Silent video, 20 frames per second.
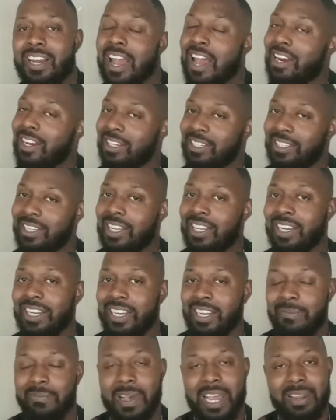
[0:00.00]
Now they're saying that
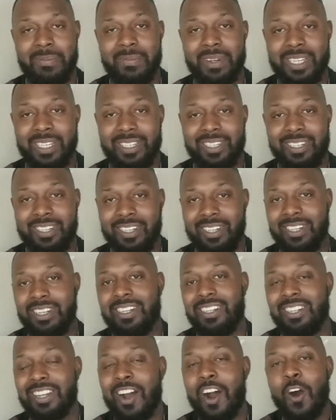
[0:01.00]
he might miss
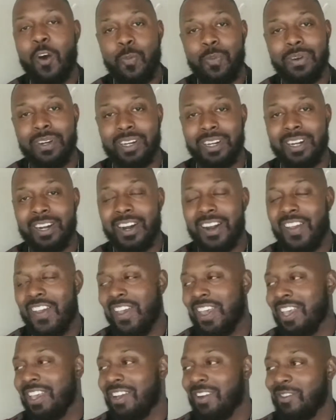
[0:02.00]
the opener,
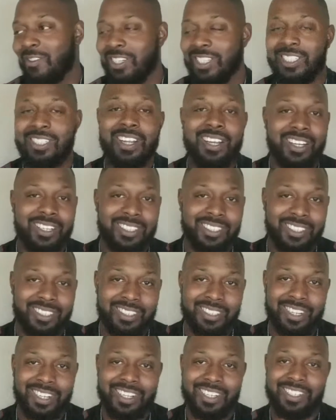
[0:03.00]
which sucks.